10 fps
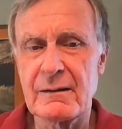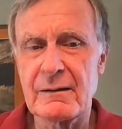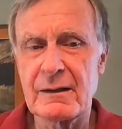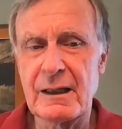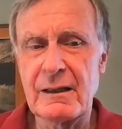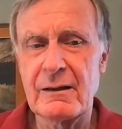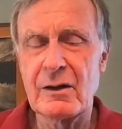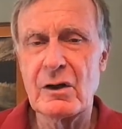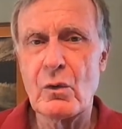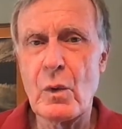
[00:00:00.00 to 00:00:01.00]
Okay?
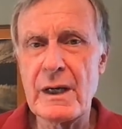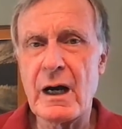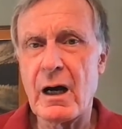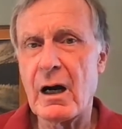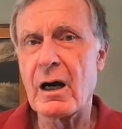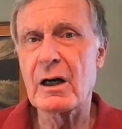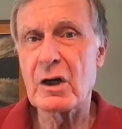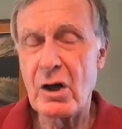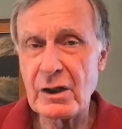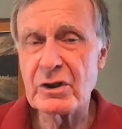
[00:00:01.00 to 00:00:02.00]
We are
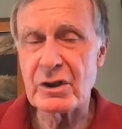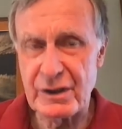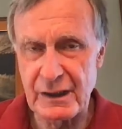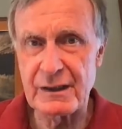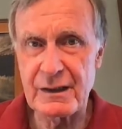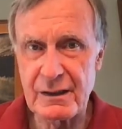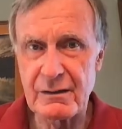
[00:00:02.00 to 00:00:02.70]
consciousness.